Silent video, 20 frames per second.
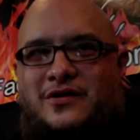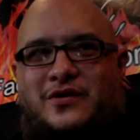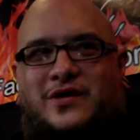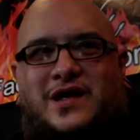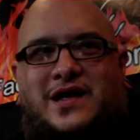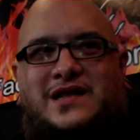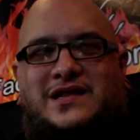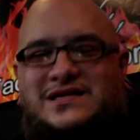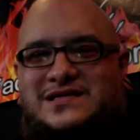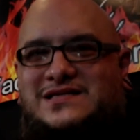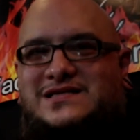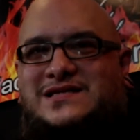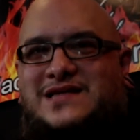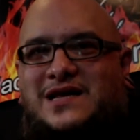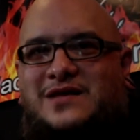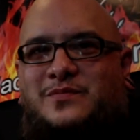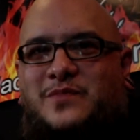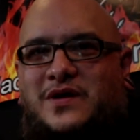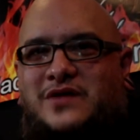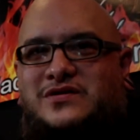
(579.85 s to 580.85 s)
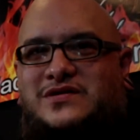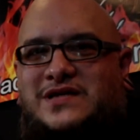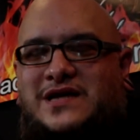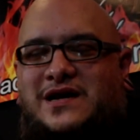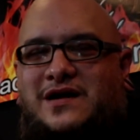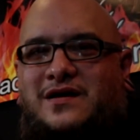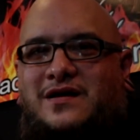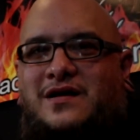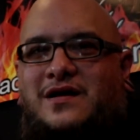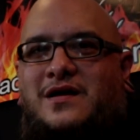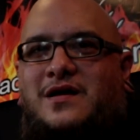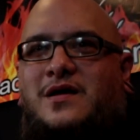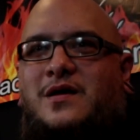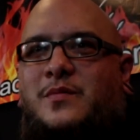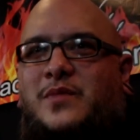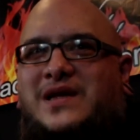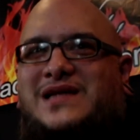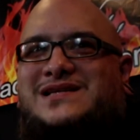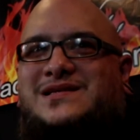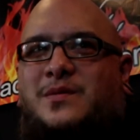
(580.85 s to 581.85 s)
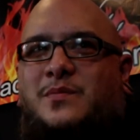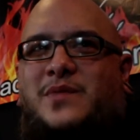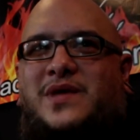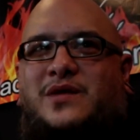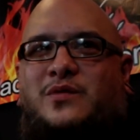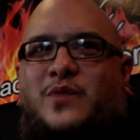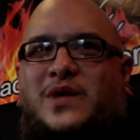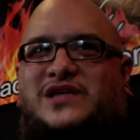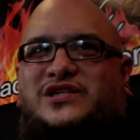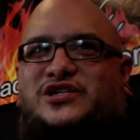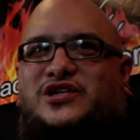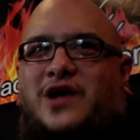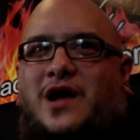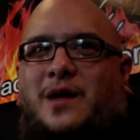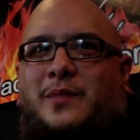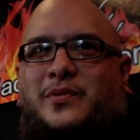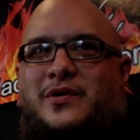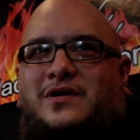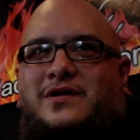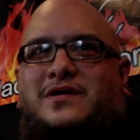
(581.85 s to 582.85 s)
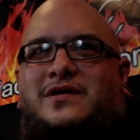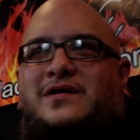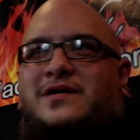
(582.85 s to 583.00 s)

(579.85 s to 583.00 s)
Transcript: Okay, this is death metal singer, but he's a Midwest chopper.